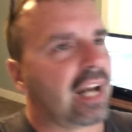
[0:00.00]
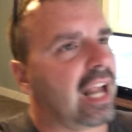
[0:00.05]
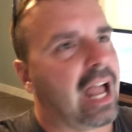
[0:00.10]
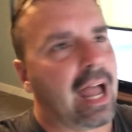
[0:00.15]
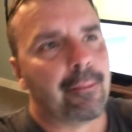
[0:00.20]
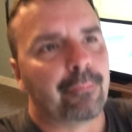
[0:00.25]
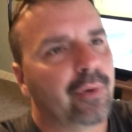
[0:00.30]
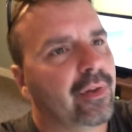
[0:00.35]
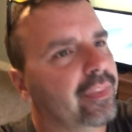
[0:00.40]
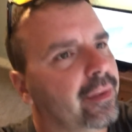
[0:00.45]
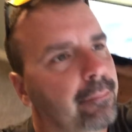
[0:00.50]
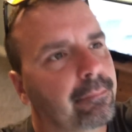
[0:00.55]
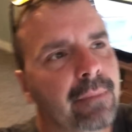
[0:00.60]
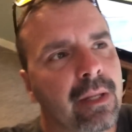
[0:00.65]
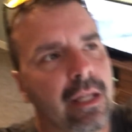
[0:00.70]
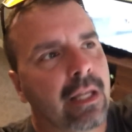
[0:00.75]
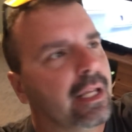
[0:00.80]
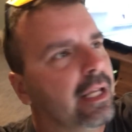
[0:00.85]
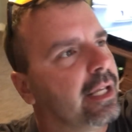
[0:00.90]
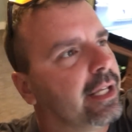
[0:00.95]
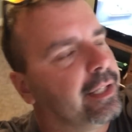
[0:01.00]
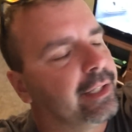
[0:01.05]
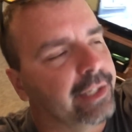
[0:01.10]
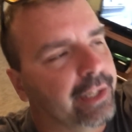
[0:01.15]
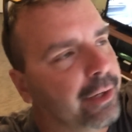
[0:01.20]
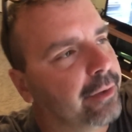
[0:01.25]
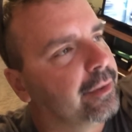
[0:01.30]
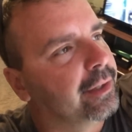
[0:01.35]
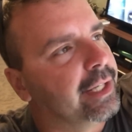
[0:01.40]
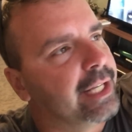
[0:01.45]
I'm with him. You
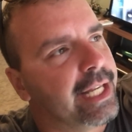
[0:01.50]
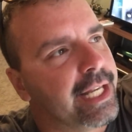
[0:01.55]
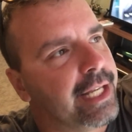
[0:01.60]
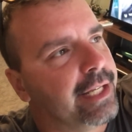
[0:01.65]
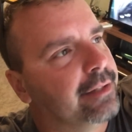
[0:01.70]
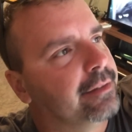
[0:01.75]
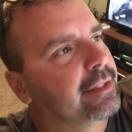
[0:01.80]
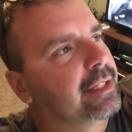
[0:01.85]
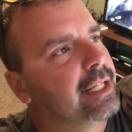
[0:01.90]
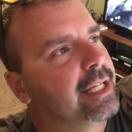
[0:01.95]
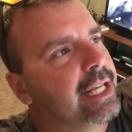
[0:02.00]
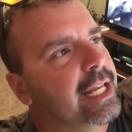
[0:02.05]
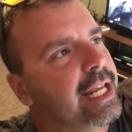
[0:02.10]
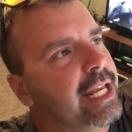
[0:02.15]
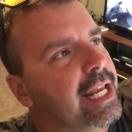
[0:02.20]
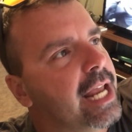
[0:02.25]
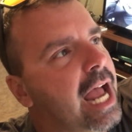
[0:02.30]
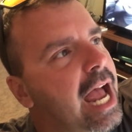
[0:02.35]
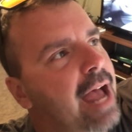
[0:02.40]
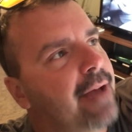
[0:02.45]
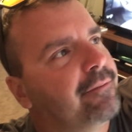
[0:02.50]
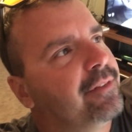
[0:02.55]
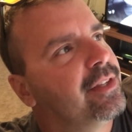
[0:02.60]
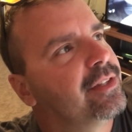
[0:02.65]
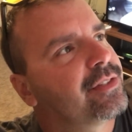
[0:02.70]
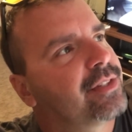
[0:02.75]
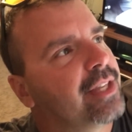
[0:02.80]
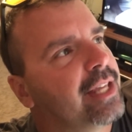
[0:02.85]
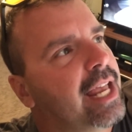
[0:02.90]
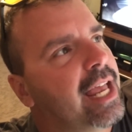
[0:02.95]
know, he
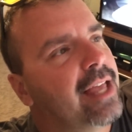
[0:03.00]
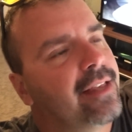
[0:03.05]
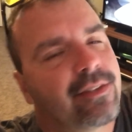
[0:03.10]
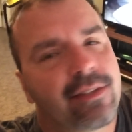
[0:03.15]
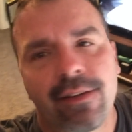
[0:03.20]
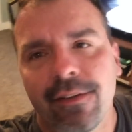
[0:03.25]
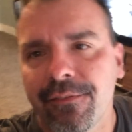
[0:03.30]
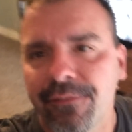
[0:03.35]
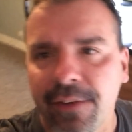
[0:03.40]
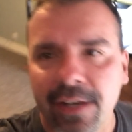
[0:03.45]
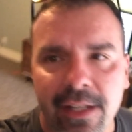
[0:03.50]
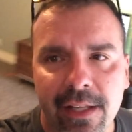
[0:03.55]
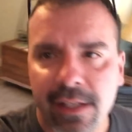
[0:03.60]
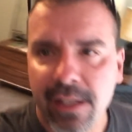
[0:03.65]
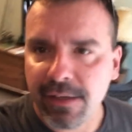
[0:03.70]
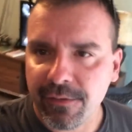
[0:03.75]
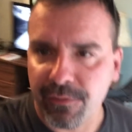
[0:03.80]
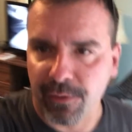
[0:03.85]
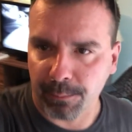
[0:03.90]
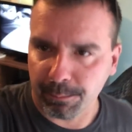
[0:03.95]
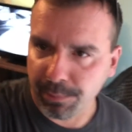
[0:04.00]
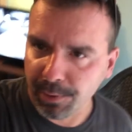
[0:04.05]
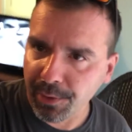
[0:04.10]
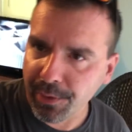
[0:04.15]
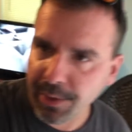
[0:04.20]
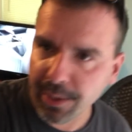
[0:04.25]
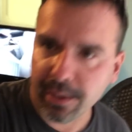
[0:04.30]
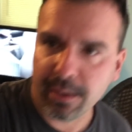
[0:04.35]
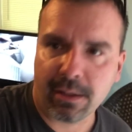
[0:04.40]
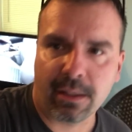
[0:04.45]
obviously has an affinity for
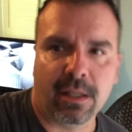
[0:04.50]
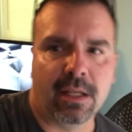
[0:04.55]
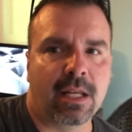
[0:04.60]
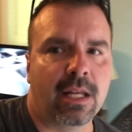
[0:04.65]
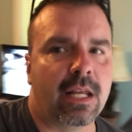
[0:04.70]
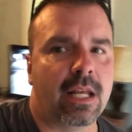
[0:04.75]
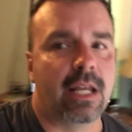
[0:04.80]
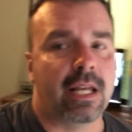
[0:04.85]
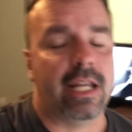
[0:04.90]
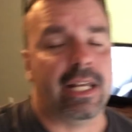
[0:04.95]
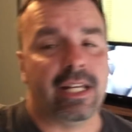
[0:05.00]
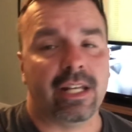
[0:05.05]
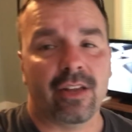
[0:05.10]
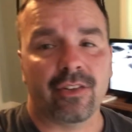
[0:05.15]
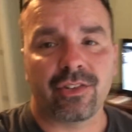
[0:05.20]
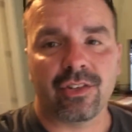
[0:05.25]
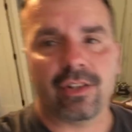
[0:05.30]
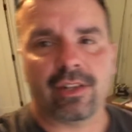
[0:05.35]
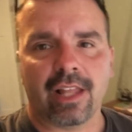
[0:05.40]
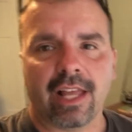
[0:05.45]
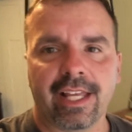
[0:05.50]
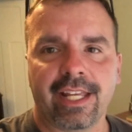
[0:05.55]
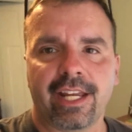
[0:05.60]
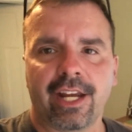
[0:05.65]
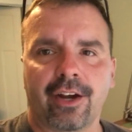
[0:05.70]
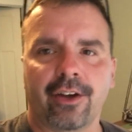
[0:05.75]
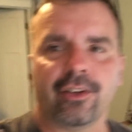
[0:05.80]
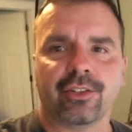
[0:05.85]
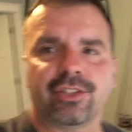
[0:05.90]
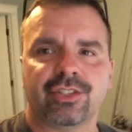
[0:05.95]
Bullitt. He doesn't like
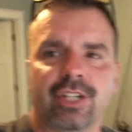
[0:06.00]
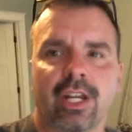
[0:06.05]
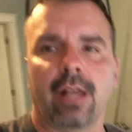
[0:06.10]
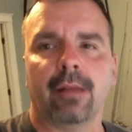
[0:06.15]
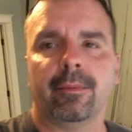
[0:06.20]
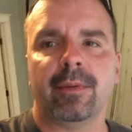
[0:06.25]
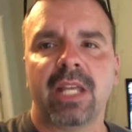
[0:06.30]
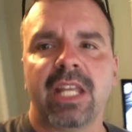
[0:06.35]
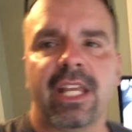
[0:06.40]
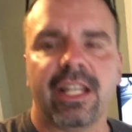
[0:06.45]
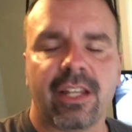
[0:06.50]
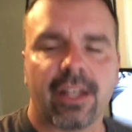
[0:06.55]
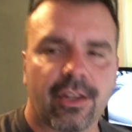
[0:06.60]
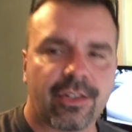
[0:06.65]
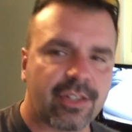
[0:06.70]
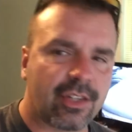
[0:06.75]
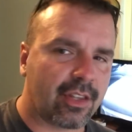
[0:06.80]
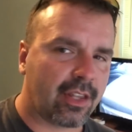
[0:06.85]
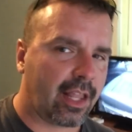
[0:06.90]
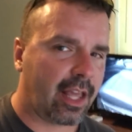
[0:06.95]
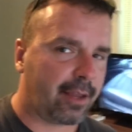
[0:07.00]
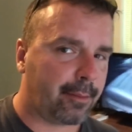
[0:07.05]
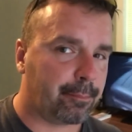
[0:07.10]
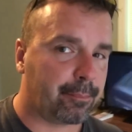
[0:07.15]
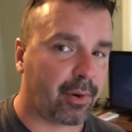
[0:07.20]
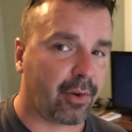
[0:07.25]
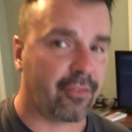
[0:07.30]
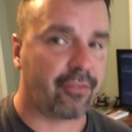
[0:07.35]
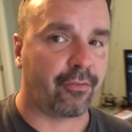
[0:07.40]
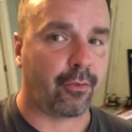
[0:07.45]
Carroll Shelby. He doesn't like
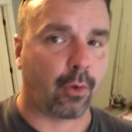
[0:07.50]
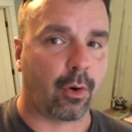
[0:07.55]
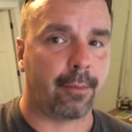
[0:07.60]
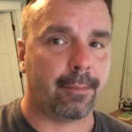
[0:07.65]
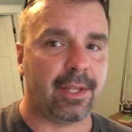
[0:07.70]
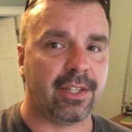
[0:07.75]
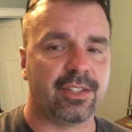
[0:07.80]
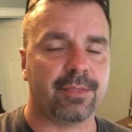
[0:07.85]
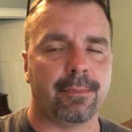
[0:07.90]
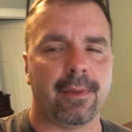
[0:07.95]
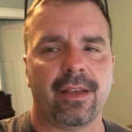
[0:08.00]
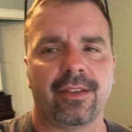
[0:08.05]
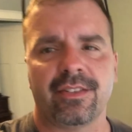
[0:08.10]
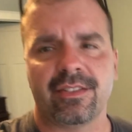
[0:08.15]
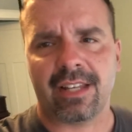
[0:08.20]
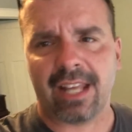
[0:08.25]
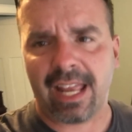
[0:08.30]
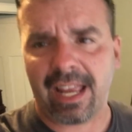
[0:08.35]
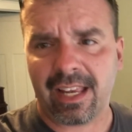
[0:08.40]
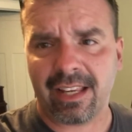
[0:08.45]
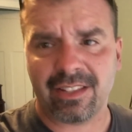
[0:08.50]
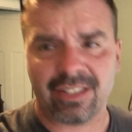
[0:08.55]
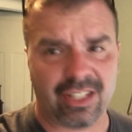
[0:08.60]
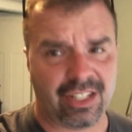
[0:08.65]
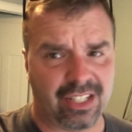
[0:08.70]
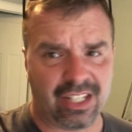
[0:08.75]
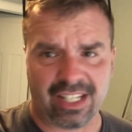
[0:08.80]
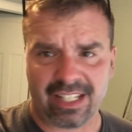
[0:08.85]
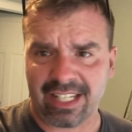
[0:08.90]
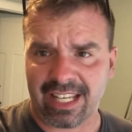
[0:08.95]
performance Mustangs.
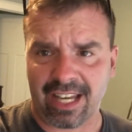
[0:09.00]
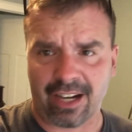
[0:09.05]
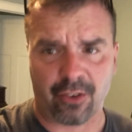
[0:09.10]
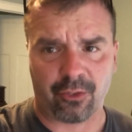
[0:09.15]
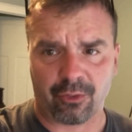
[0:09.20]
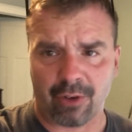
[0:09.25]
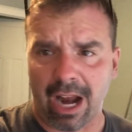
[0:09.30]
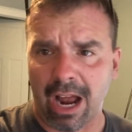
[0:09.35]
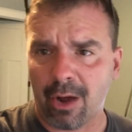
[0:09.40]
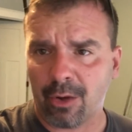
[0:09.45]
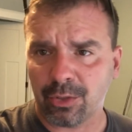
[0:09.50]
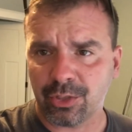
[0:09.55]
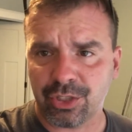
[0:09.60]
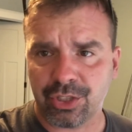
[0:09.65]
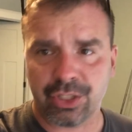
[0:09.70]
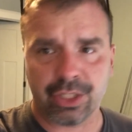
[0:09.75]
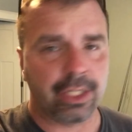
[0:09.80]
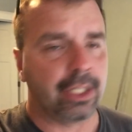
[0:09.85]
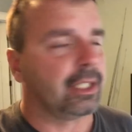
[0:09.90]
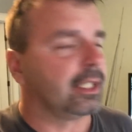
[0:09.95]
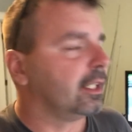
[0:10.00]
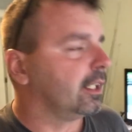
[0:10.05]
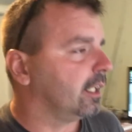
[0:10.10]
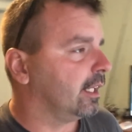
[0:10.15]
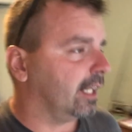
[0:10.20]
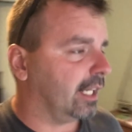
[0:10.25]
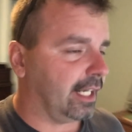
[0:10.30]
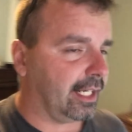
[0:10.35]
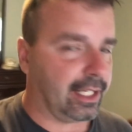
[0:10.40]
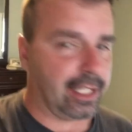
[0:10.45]
He didn't get a Roush.
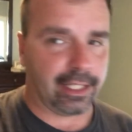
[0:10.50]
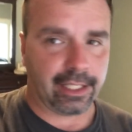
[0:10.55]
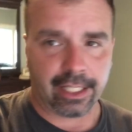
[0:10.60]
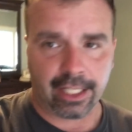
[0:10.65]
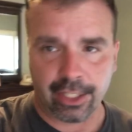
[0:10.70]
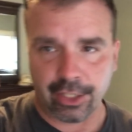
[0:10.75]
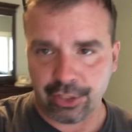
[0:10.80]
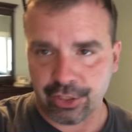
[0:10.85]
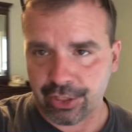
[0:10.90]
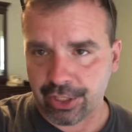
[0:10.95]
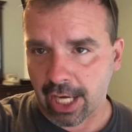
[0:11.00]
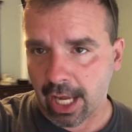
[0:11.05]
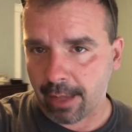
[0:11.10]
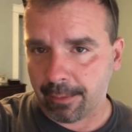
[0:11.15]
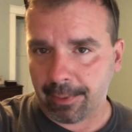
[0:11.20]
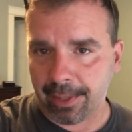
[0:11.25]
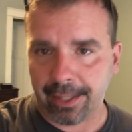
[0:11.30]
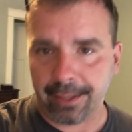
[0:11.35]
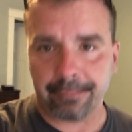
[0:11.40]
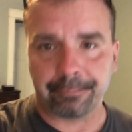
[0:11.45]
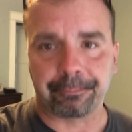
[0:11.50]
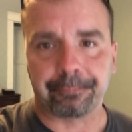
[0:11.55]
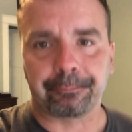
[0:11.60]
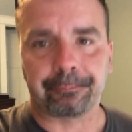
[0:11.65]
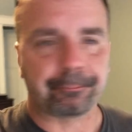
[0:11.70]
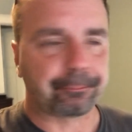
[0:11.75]
He didn't get a Shelby.